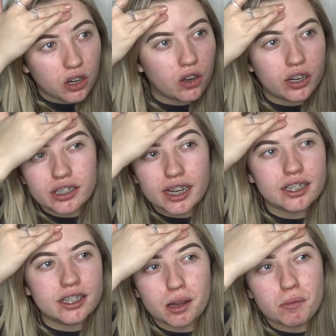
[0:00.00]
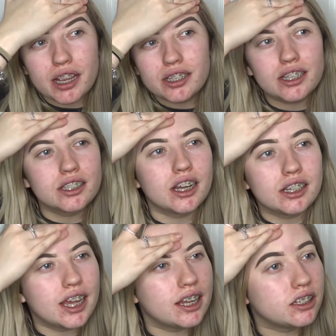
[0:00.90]
On a day-to-day basis, I
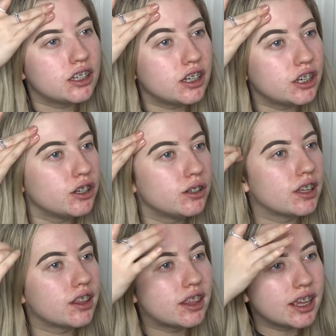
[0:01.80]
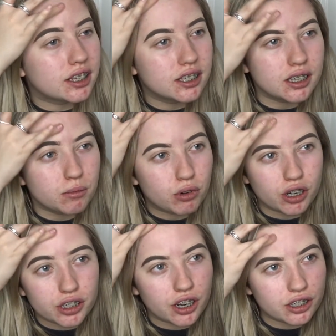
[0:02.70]
tend to use this
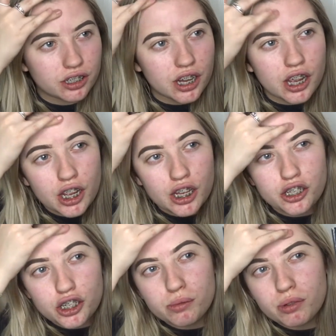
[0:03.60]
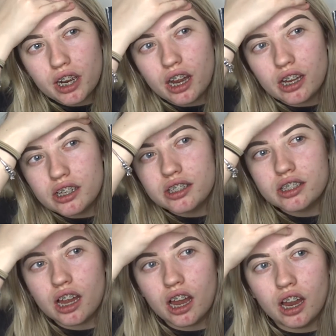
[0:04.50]
product just because